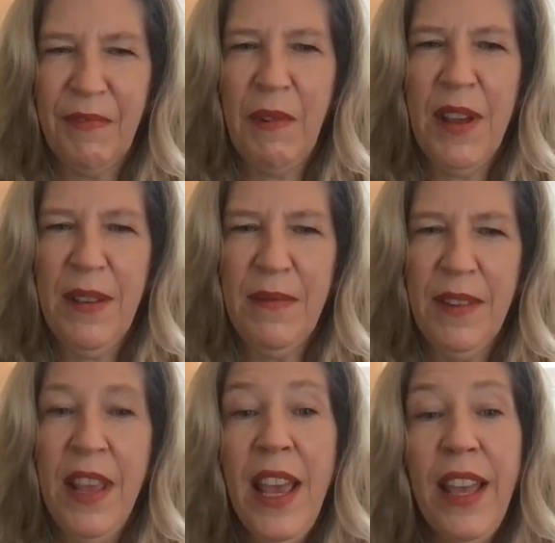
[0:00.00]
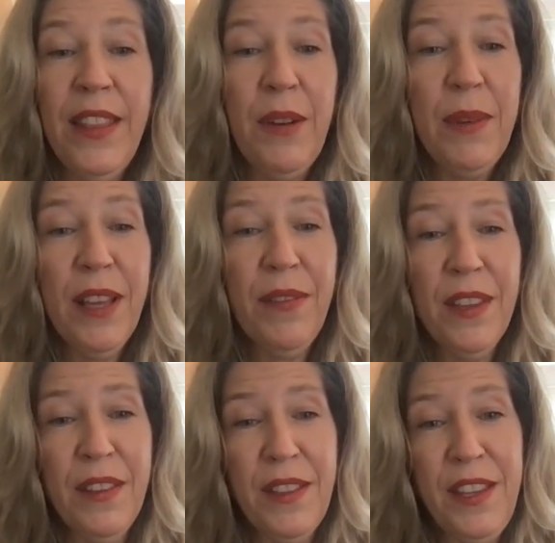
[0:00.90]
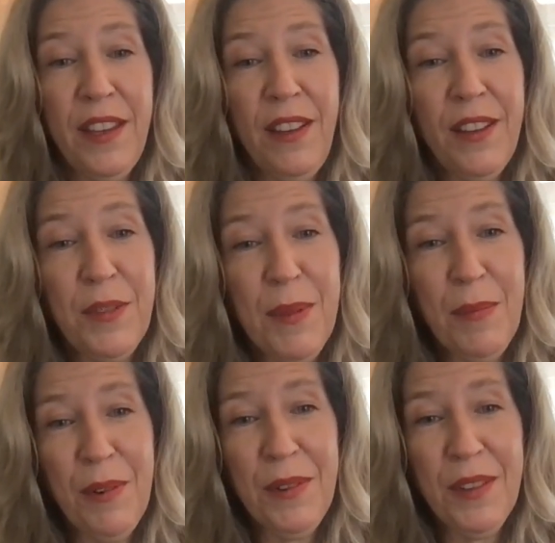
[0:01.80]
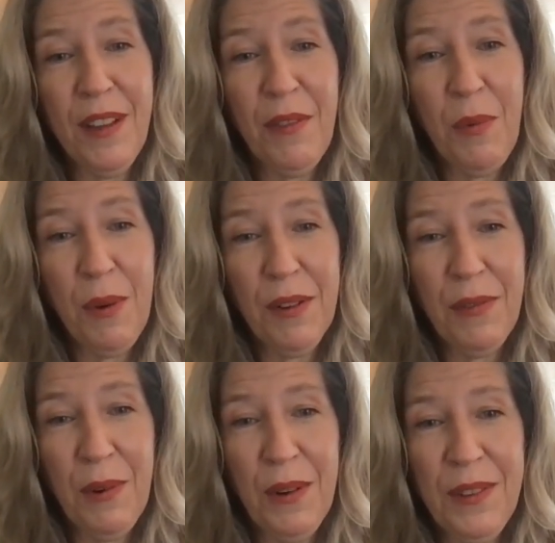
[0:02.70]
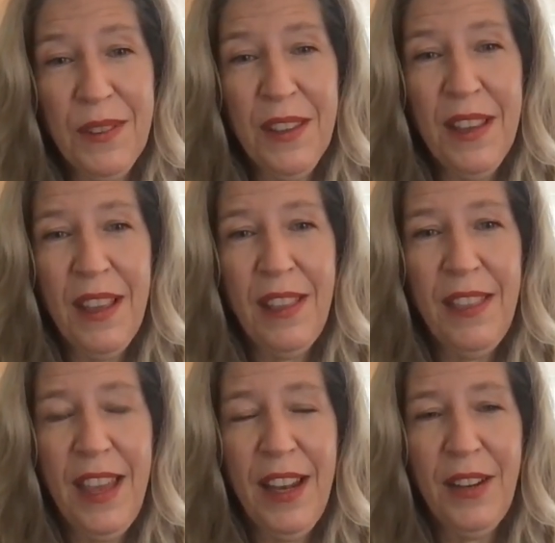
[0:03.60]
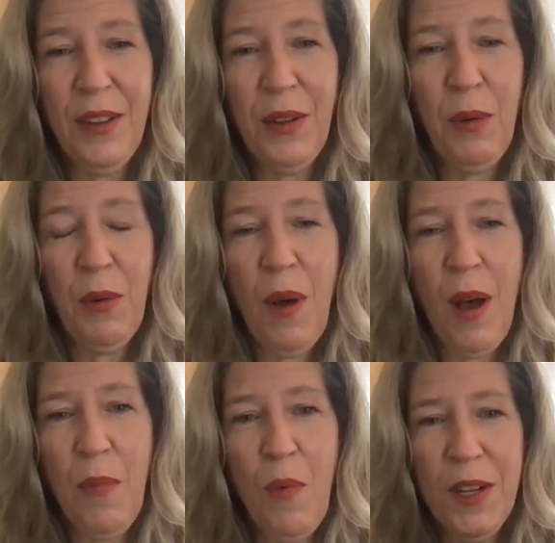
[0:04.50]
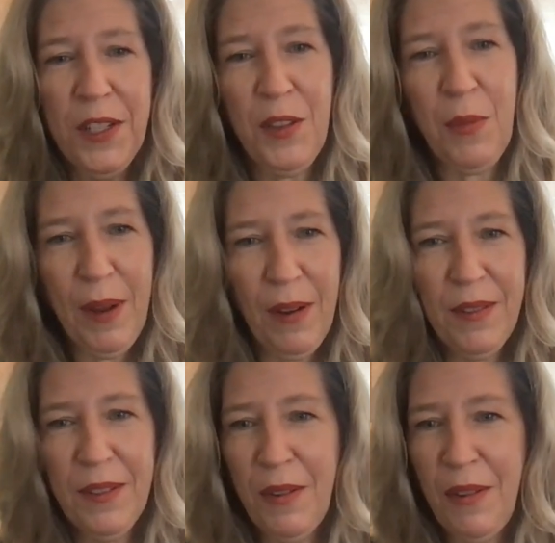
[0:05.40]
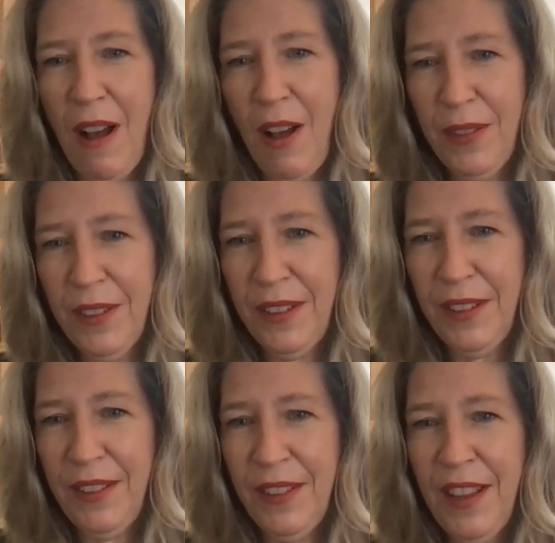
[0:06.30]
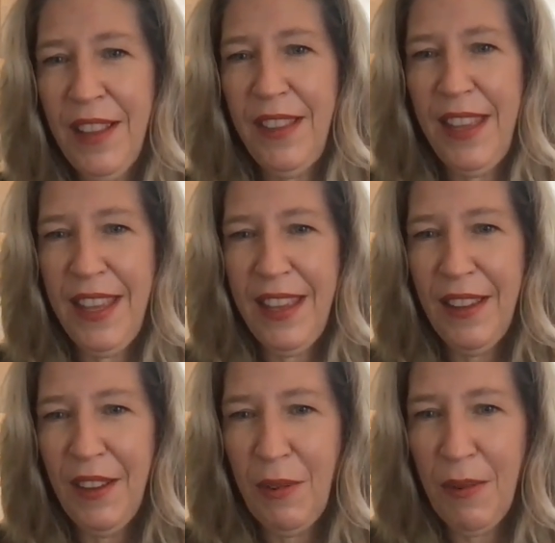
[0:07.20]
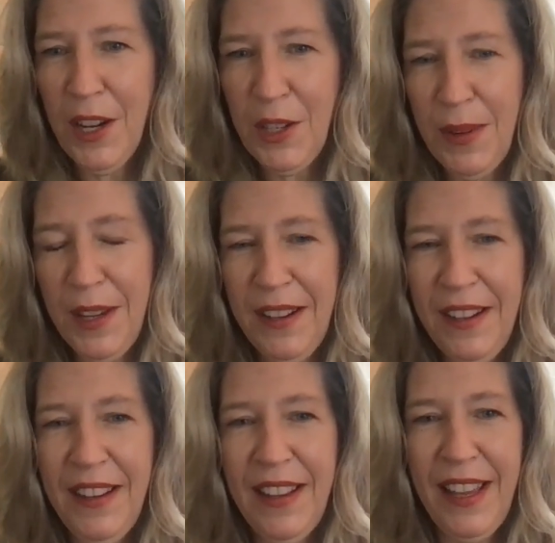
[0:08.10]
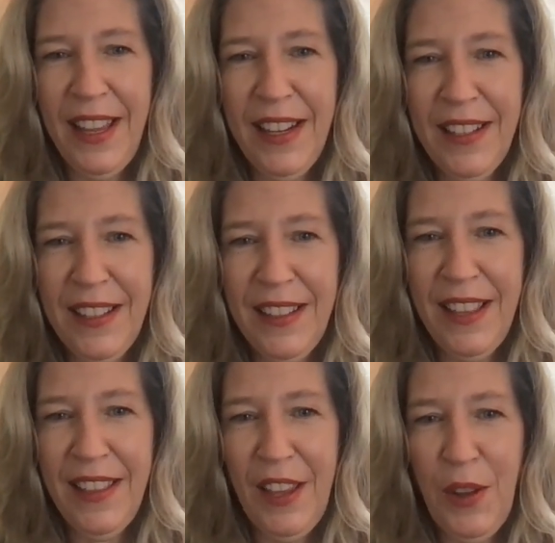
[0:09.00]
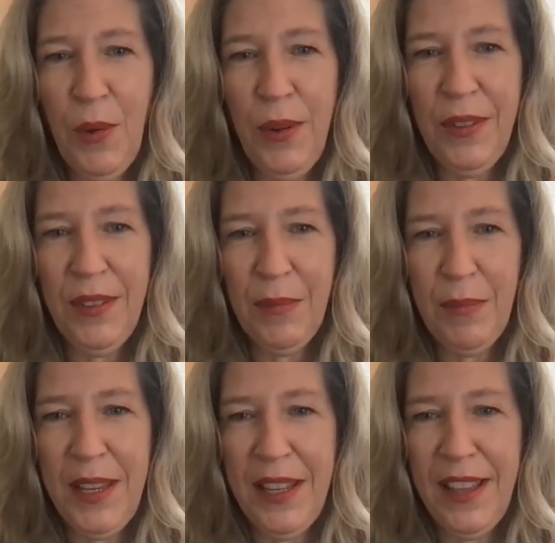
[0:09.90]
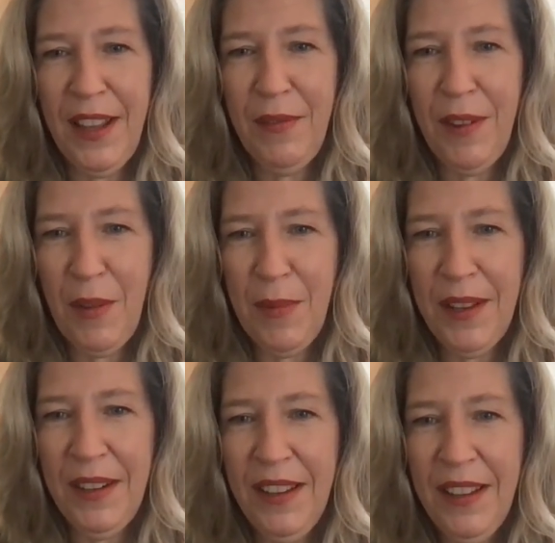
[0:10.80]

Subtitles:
Right. And then we have the youngest members of the workforce that grew up watching their parents go to offices. They graduated and then they couldn't be in that environment.